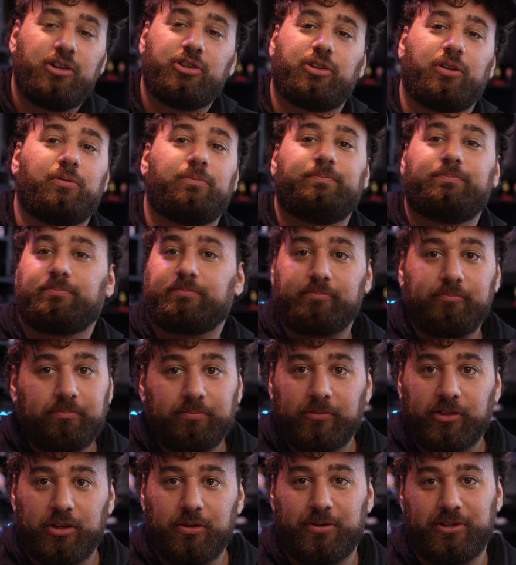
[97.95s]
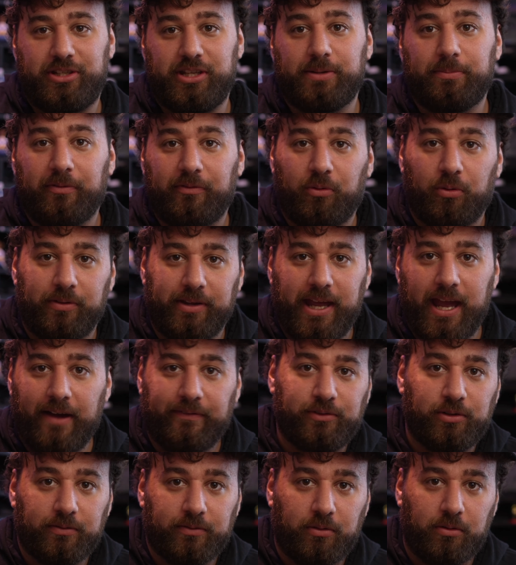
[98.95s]
So you can see the before and the
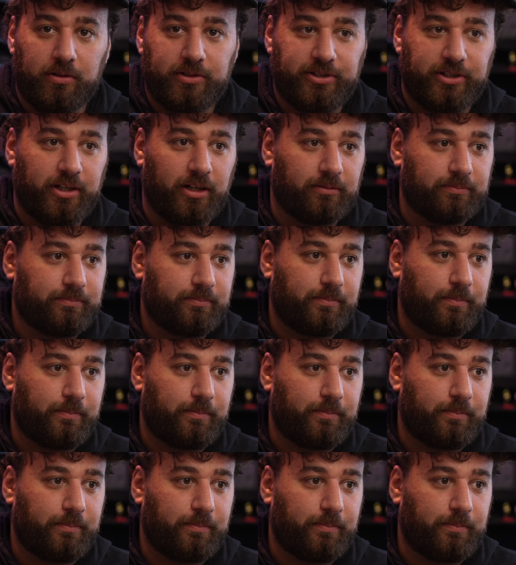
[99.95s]
after, of course, you know,